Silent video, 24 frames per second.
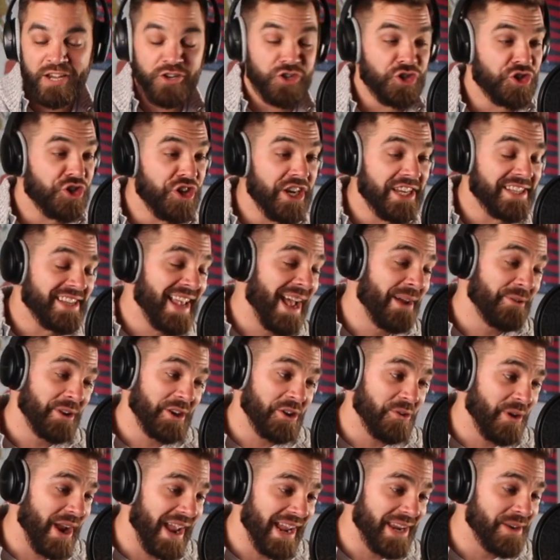She
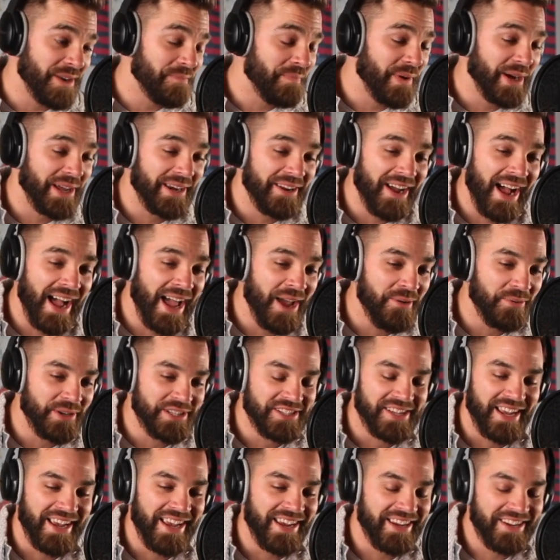sounded great, but I
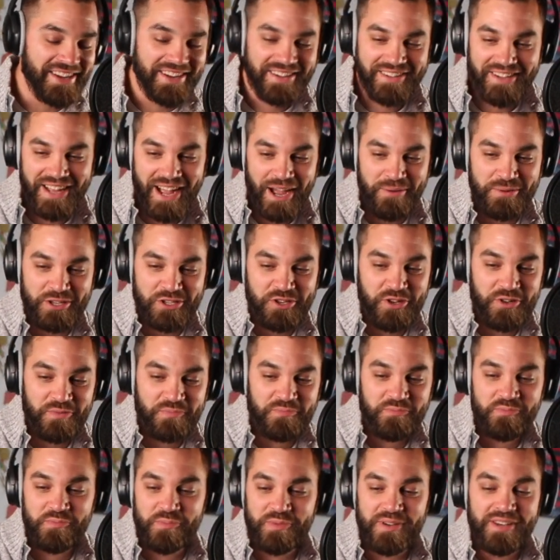was like, I was
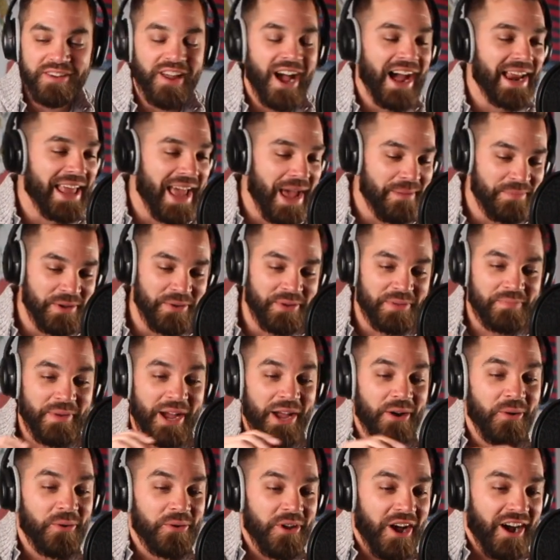not happy with my
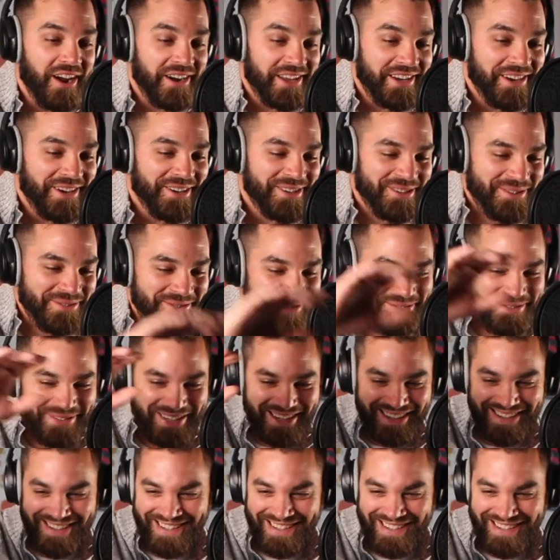own audio.